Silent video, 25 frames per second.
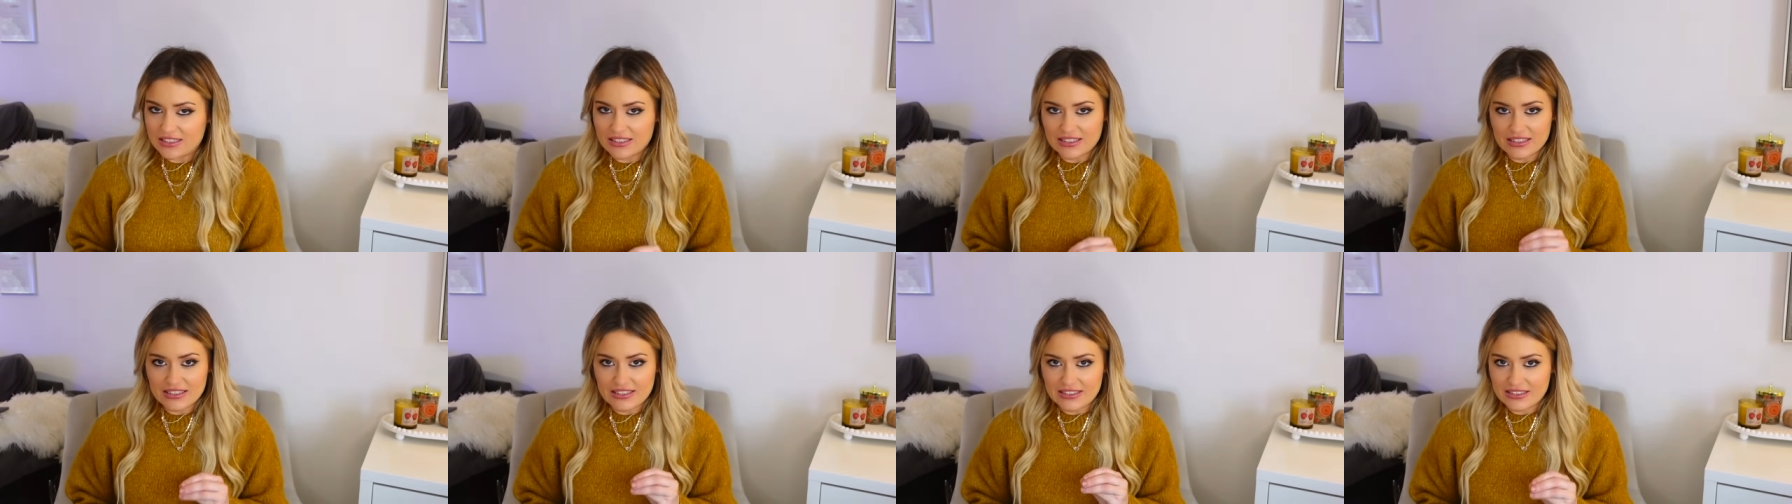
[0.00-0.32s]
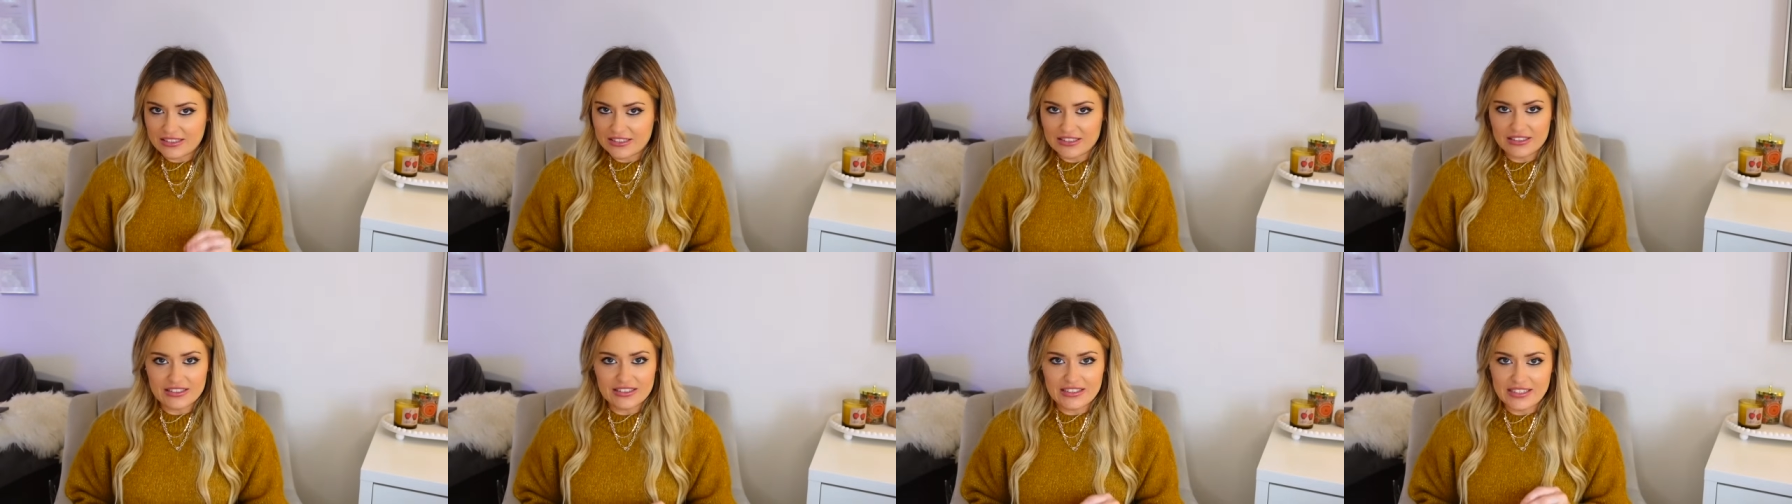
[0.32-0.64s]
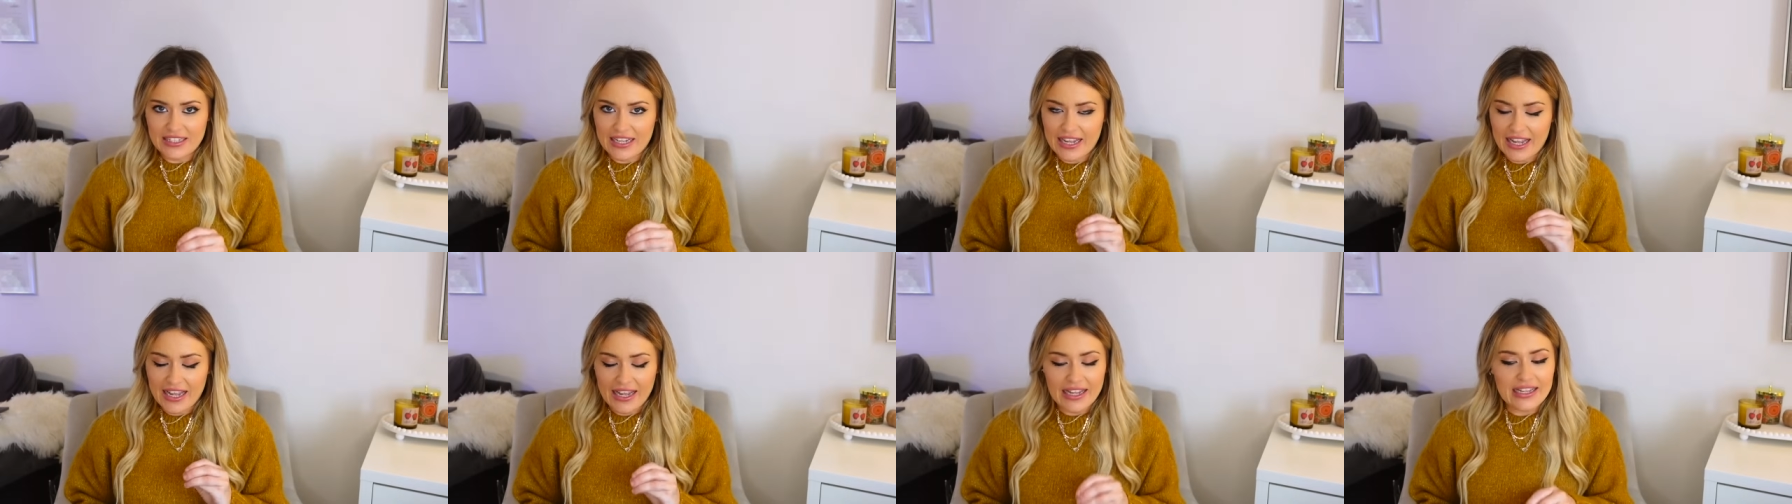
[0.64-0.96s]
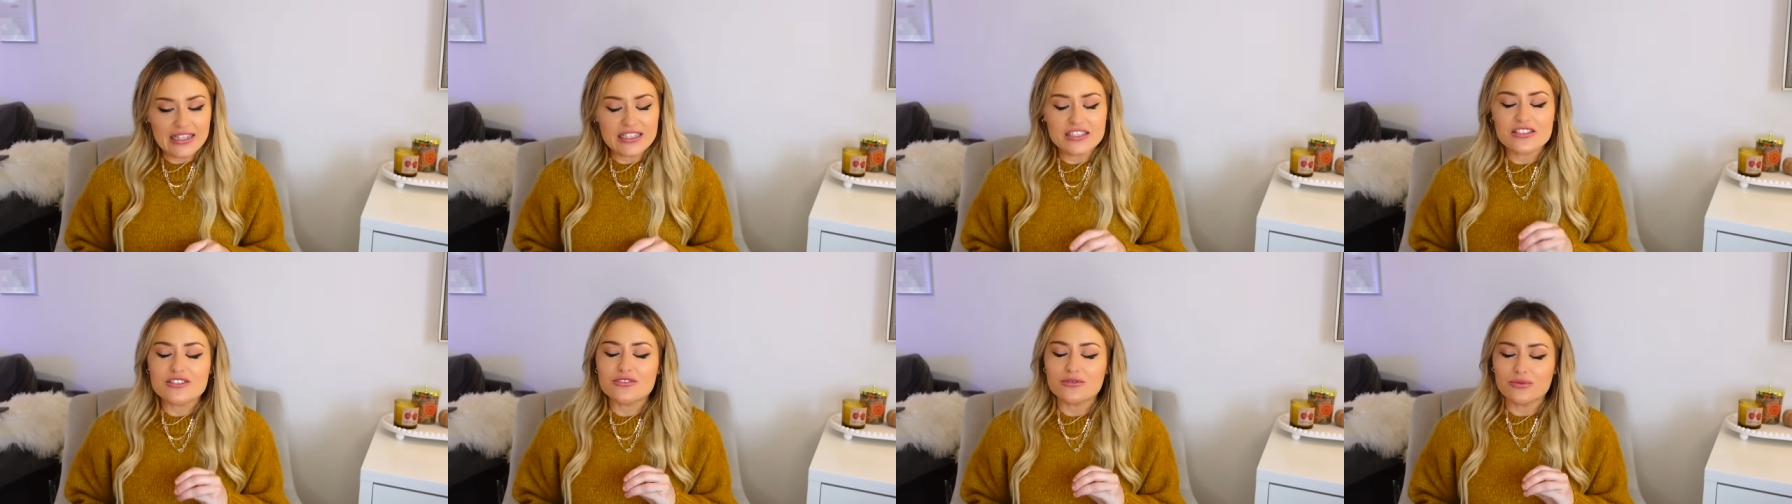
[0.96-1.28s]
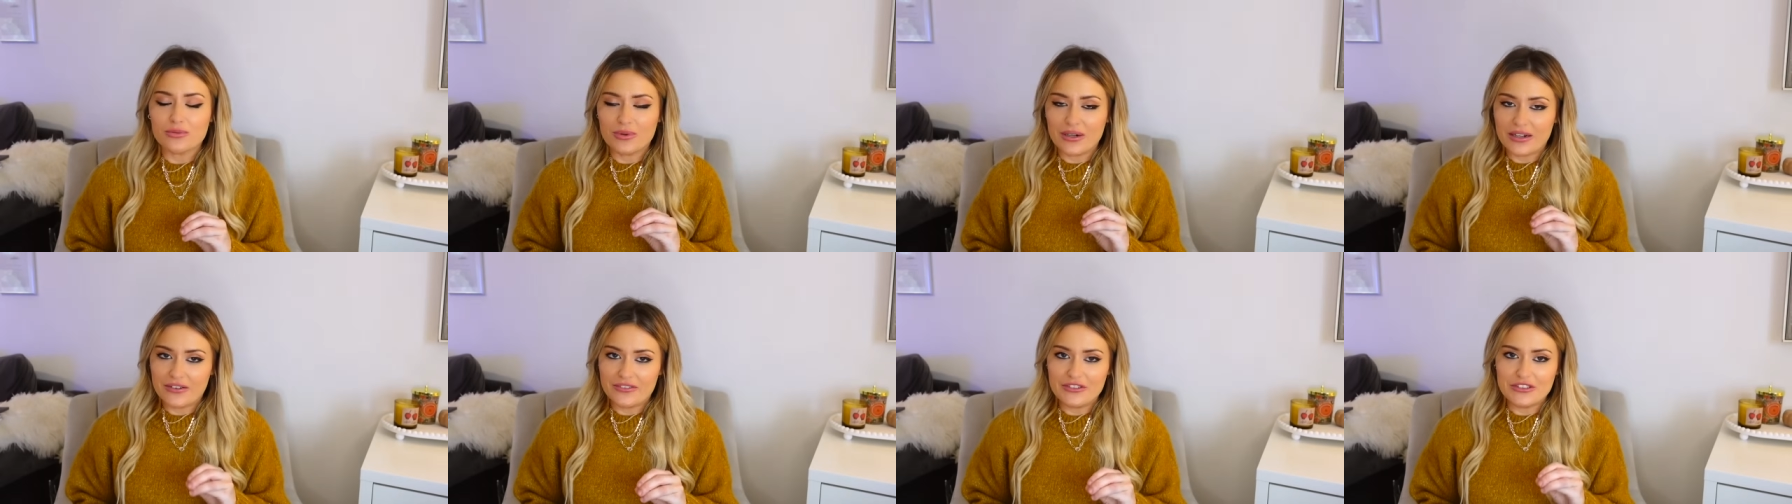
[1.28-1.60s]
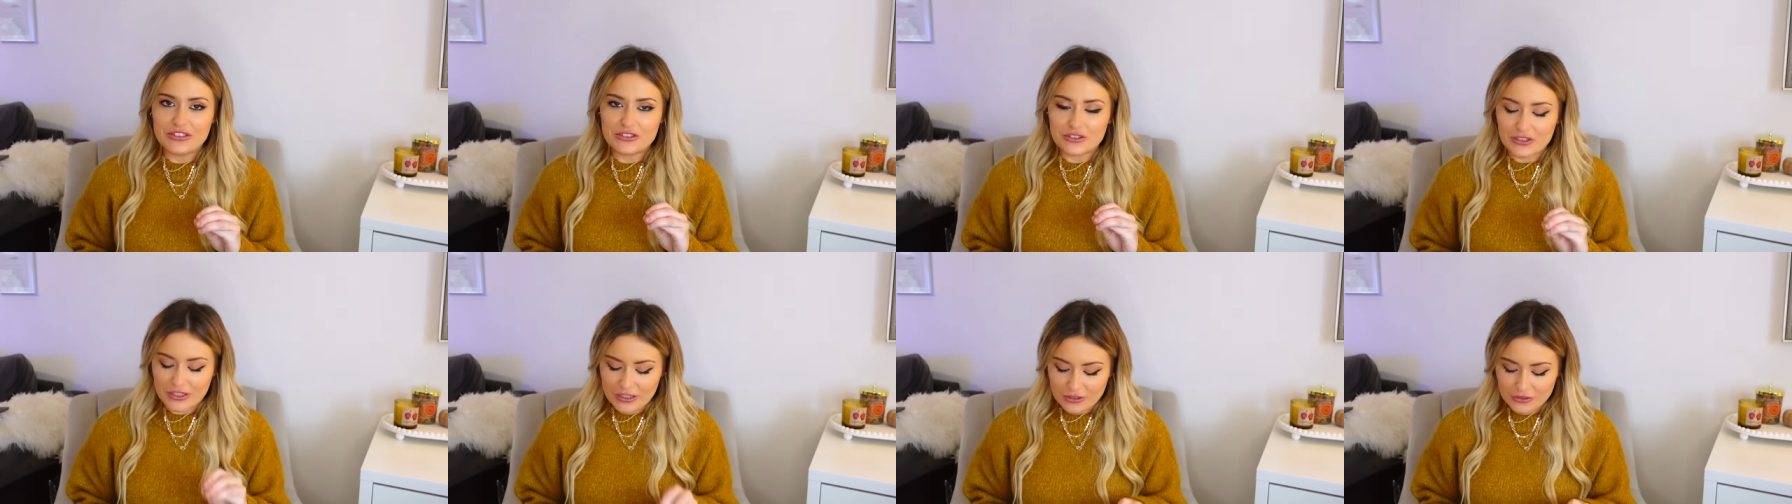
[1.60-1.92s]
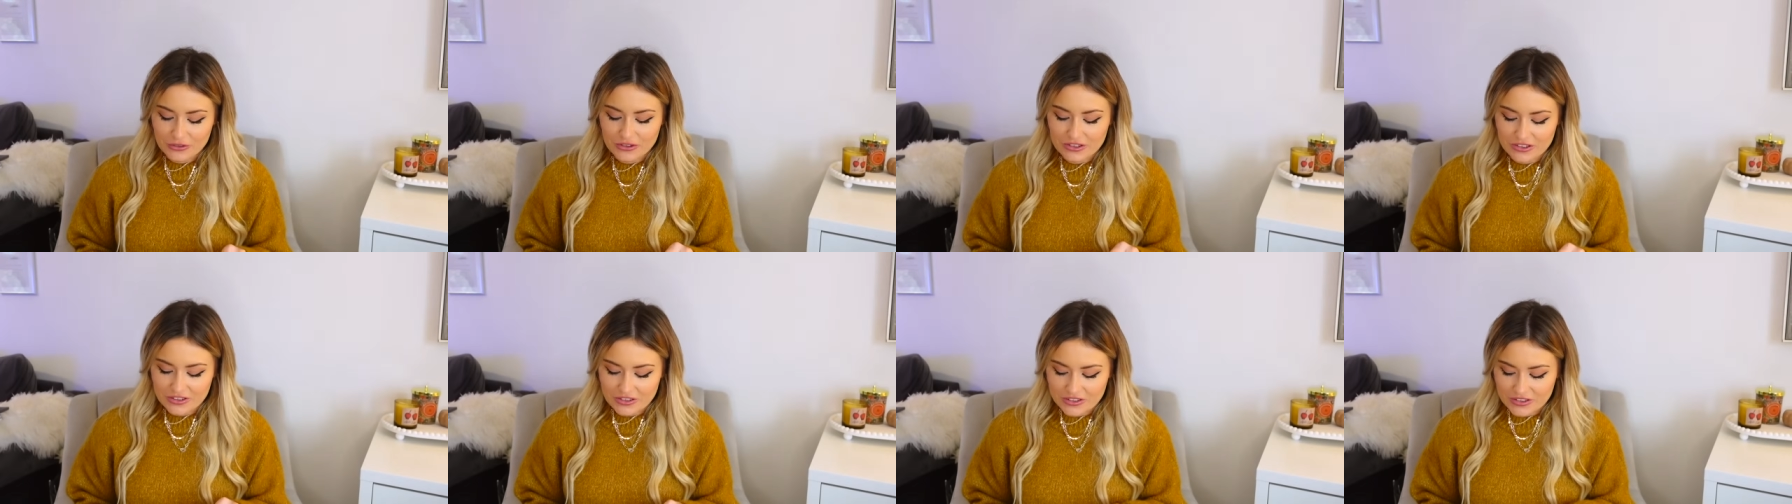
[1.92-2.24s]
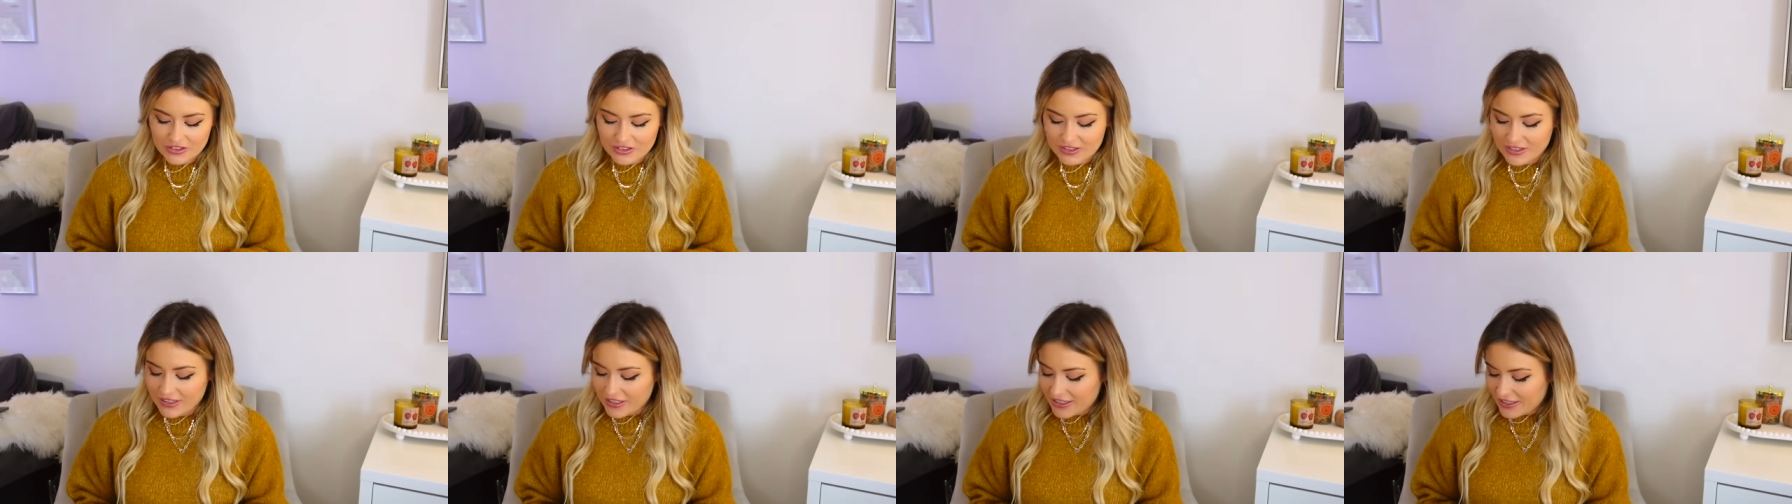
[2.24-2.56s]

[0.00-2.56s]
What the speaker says: and he certainly hates wearing trousers,